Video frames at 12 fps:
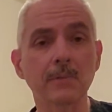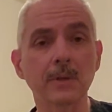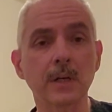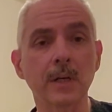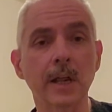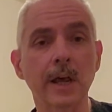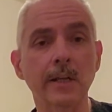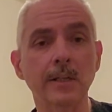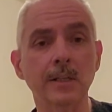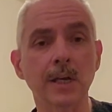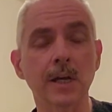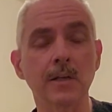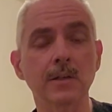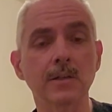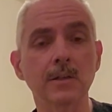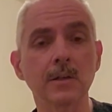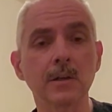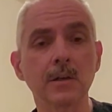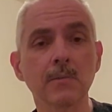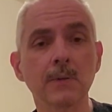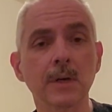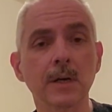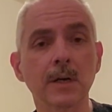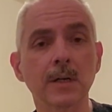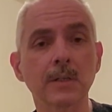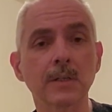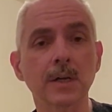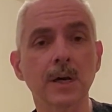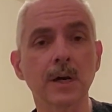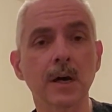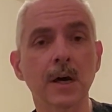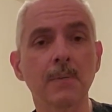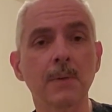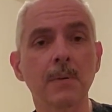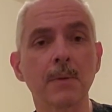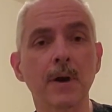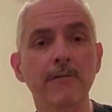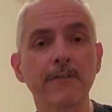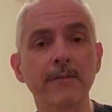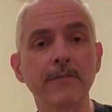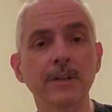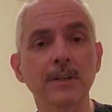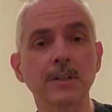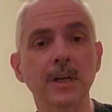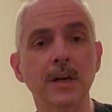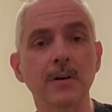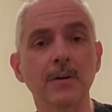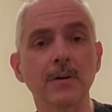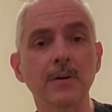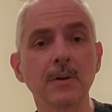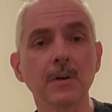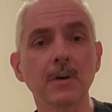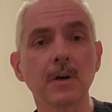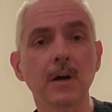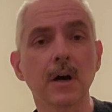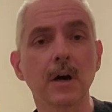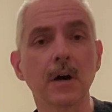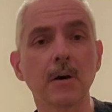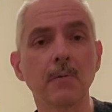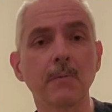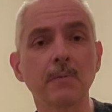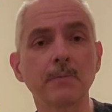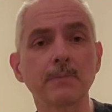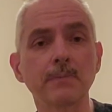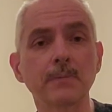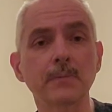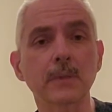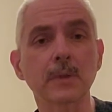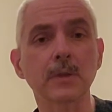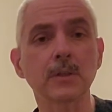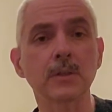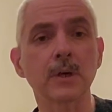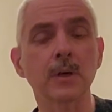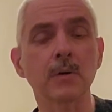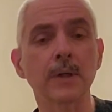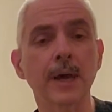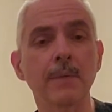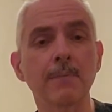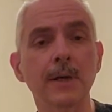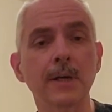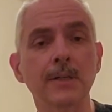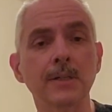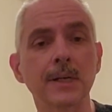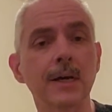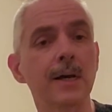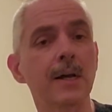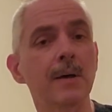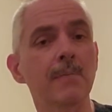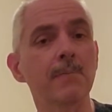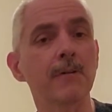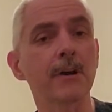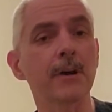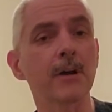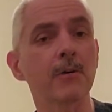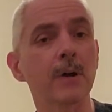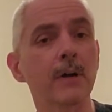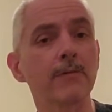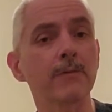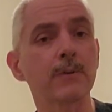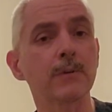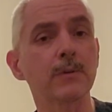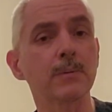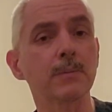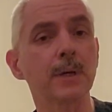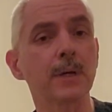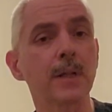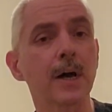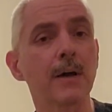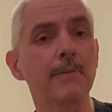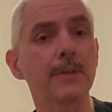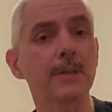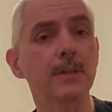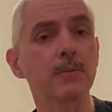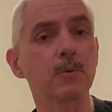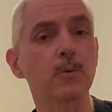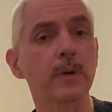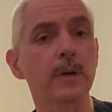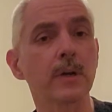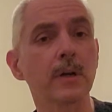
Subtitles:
in that sense because I'm in my 50s now. Um, so that being said, I'm very grateful to be alive at this point,